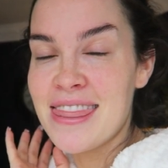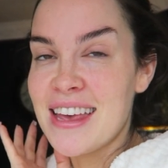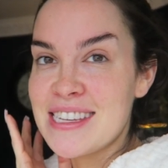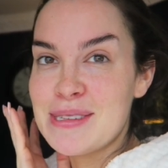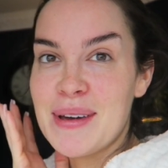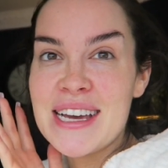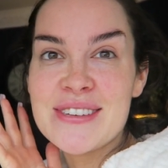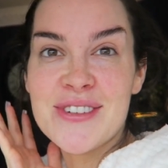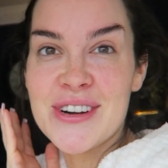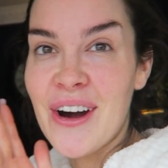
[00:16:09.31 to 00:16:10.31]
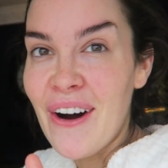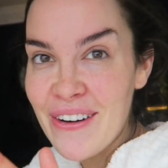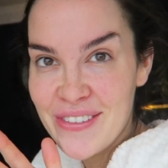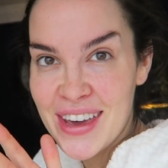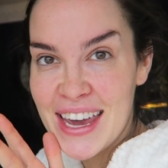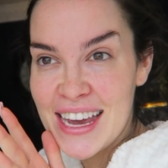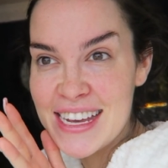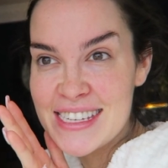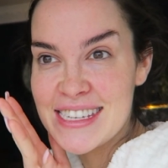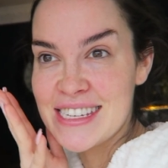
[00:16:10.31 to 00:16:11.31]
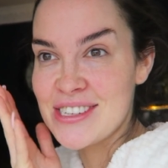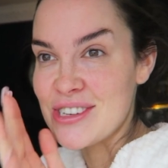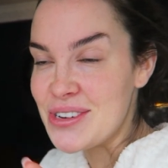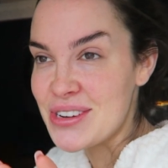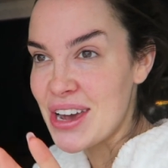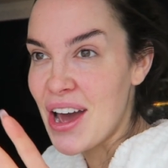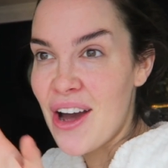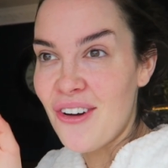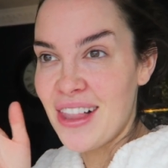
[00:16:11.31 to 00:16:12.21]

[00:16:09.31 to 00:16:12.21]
There's space for an office, studio.